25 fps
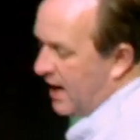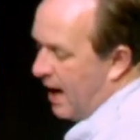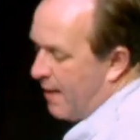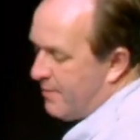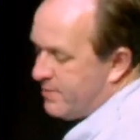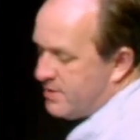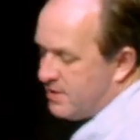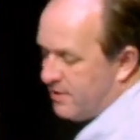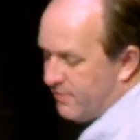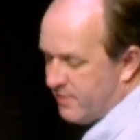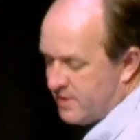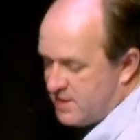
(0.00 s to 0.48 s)

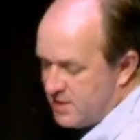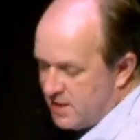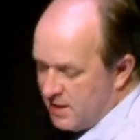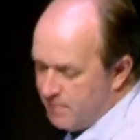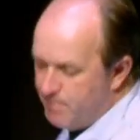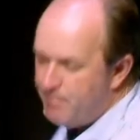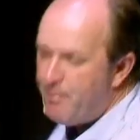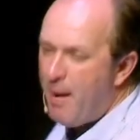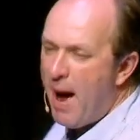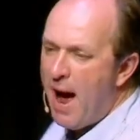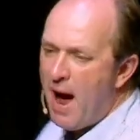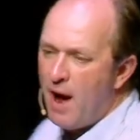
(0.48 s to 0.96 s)

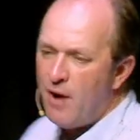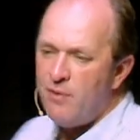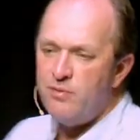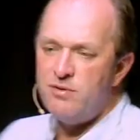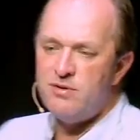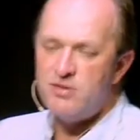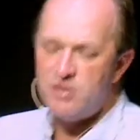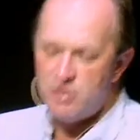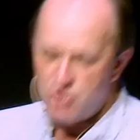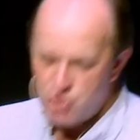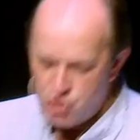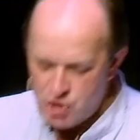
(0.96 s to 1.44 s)
captivity,
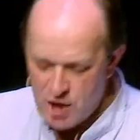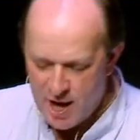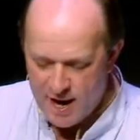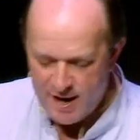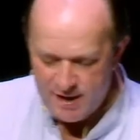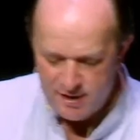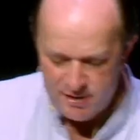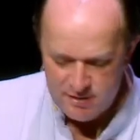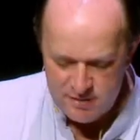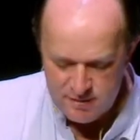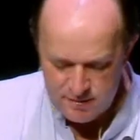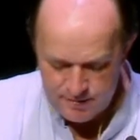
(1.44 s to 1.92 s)
bound and
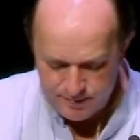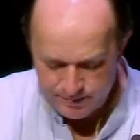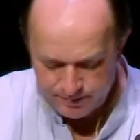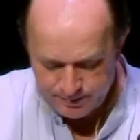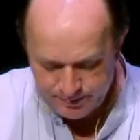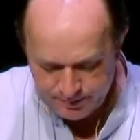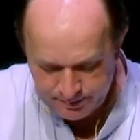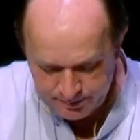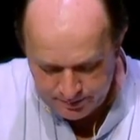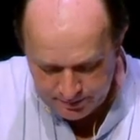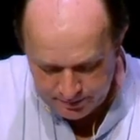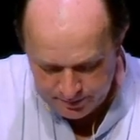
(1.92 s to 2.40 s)
chained,
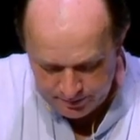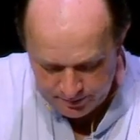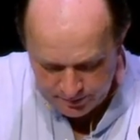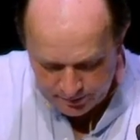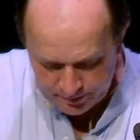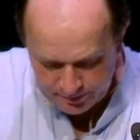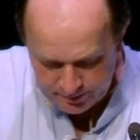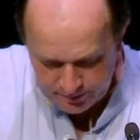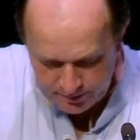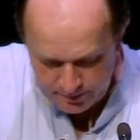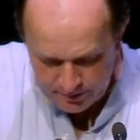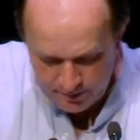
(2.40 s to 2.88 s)

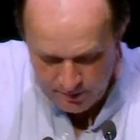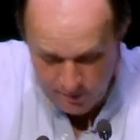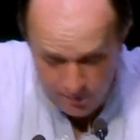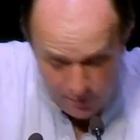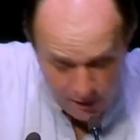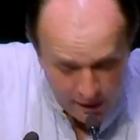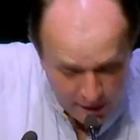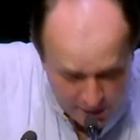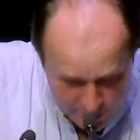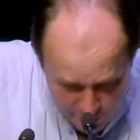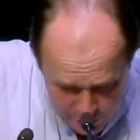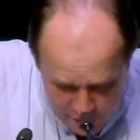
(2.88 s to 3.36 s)

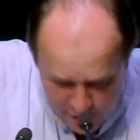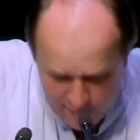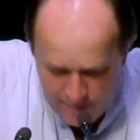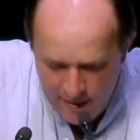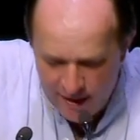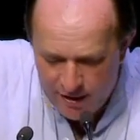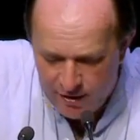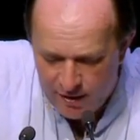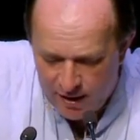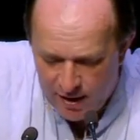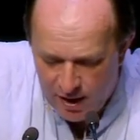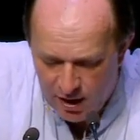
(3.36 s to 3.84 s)
including
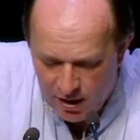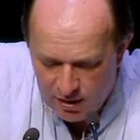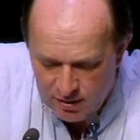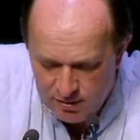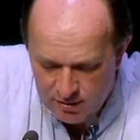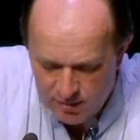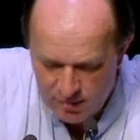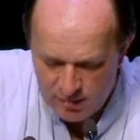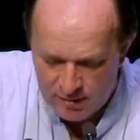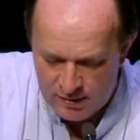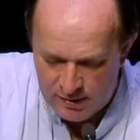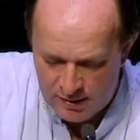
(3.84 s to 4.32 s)
my great
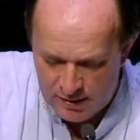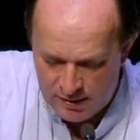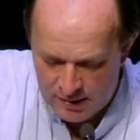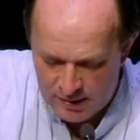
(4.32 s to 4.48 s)
uncle.